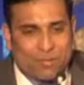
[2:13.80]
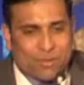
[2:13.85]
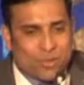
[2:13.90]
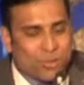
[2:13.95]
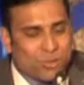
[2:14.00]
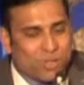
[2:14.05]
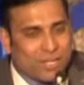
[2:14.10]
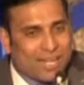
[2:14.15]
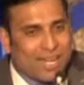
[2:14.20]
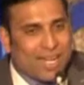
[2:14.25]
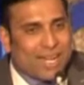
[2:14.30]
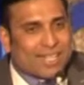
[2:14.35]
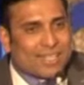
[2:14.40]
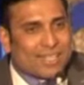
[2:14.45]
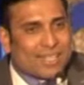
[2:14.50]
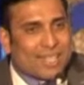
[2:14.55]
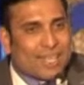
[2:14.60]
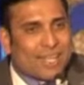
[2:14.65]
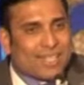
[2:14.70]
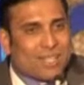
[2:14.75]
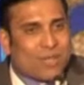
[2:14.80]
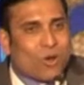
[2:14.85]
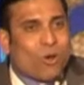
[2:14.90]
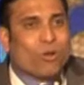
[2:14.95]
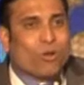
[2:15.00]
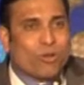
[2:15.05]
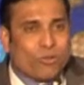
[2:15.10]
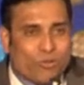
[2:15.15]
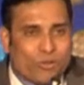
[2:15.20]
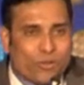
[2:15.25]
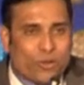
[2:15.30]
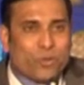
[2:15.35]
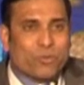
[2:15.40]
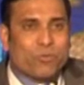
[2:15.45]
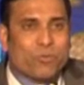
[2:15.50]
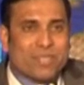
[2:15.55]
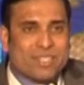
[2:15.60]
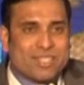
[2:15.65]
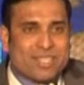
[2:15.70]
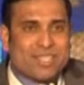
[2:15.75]
I'm so glad that all of you
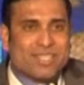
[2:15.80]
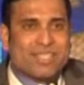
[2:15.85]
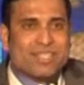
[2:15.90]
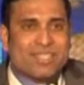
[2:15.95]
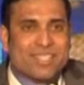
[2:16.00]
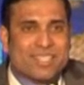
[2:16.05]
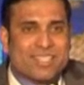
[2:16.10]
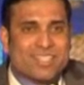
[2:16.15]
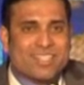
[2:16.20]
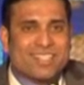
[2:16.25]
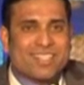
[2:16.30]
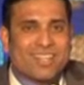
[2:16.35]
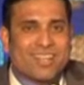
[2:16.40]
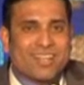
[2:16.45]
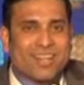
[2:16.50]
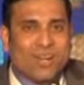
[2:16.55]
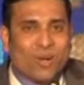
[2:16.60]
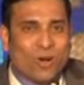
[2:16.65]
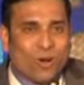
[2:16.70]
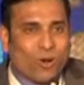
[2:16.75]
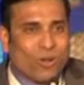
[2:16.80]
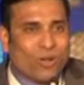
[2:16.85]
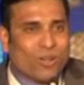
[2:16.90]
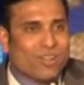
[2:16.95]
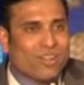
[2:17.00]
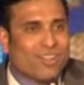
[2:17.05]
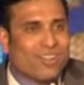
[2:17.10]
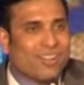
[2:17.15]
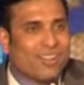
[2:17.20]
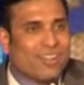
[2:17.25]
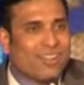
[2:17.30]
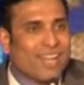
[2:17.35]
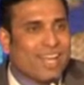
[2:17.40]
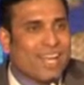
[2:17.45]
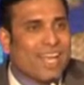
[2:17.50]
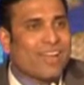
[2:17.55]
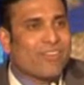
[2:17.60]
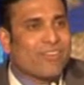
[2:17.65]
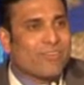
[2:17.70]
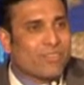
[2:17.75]
present in this hall
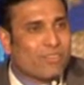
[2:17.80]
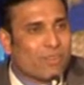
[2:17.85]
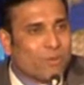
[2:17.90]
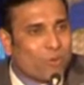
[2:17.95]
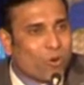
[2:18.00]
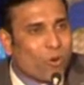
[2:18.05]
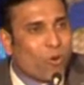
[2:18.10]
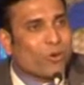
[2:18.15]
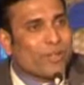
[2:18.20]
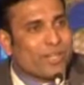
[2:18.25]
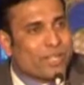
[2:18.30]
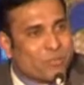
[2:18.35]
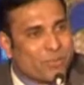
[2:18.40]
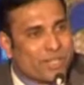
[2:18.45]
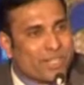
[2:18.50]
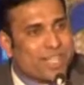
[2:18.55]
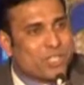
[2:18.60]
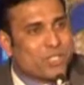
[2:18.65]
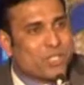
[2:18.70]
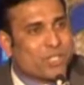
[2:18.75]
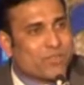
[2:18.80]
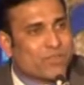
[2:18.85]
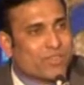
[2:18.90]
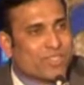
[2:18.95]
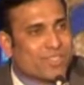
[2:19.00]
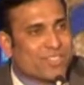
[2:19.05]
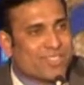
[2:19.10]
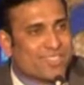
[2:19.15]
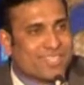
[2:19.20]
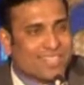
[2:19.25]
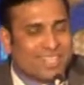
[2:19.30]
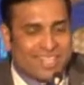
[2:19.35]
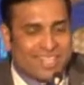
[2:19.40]
have already been achievers.